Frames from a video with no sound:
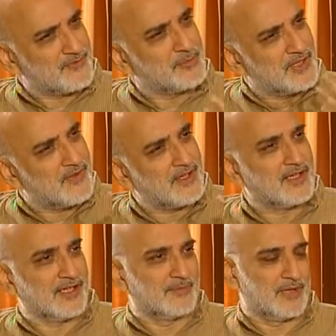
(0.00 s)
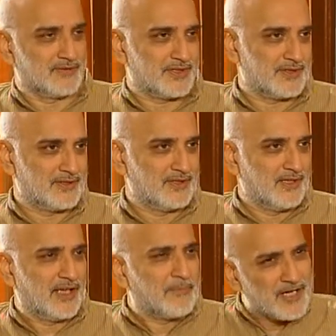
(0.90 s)
What have you been thinking about?
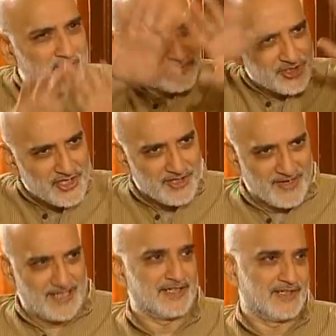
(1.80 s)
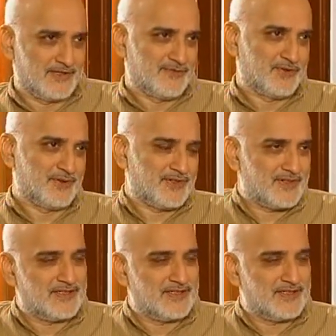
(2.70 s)
Apart from the generalities, of course.